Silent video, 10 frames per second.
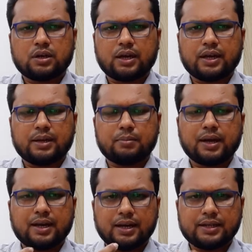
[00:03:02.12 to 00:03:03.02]
I am
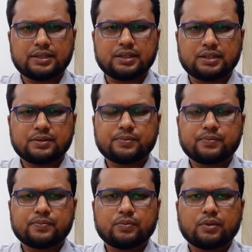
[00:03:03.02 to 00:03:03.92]
highlighting
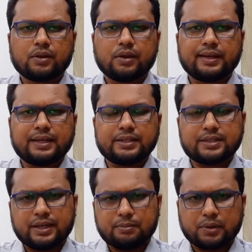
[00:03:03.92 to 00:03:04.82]
is
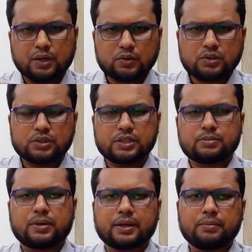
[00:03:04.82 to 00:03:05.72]
about this
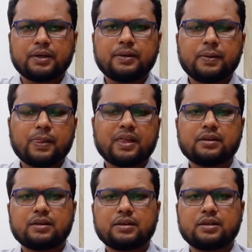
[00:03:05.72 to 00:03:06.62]
primary
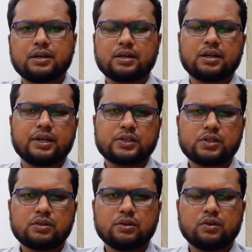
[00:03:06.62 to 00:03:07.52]
data
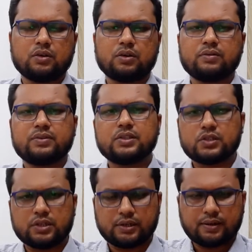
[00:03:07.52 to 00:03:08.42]
collection or field
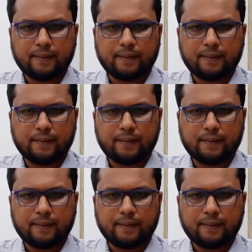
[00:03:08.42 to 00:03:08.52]
study.